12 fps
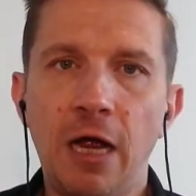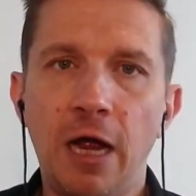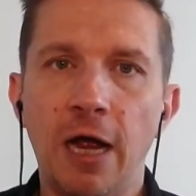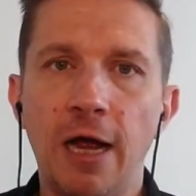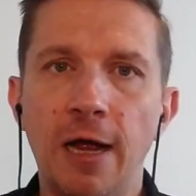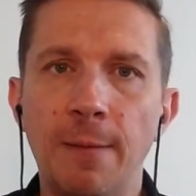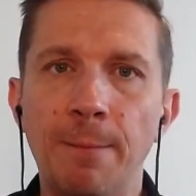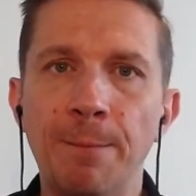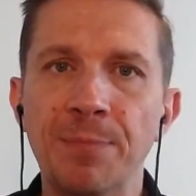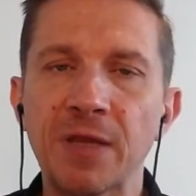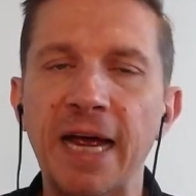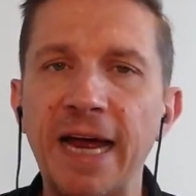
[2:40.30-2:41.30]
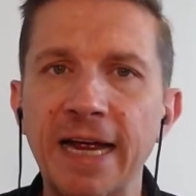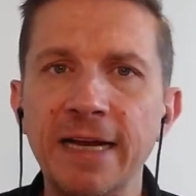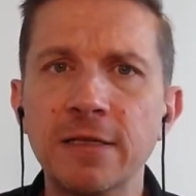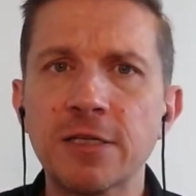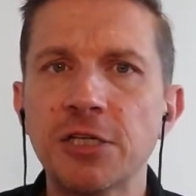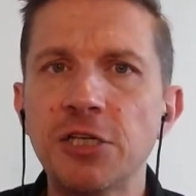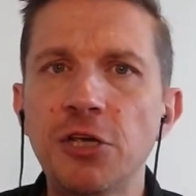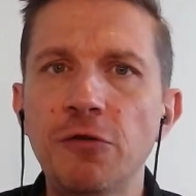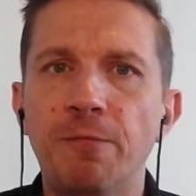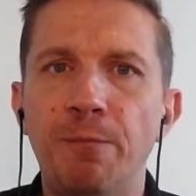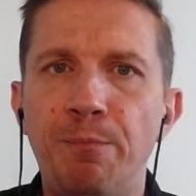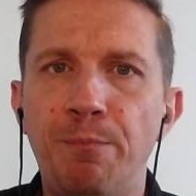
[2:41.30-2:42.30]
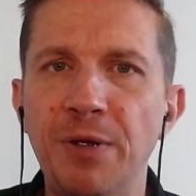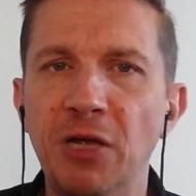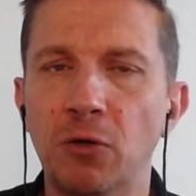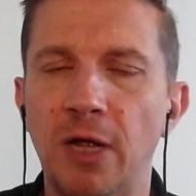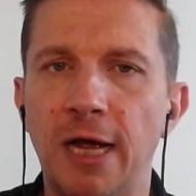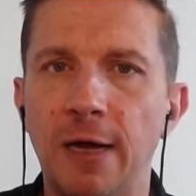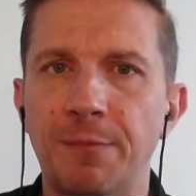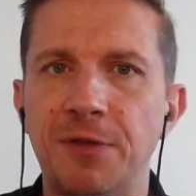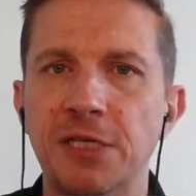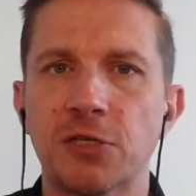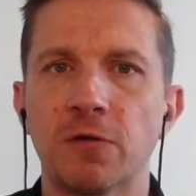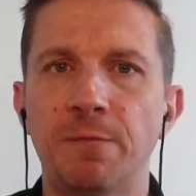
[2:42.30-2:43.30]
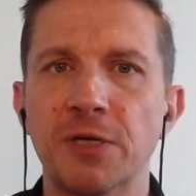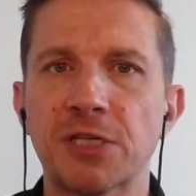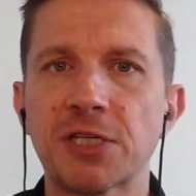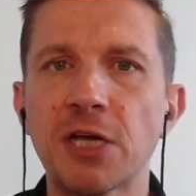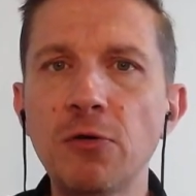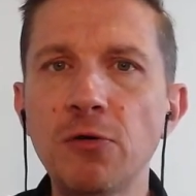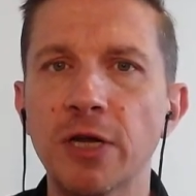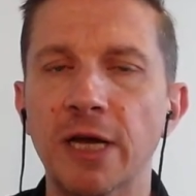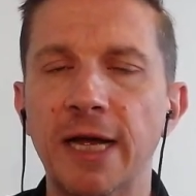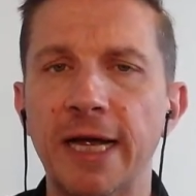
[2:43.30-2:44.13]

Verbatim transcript: Um, and you've built up this sort of persona.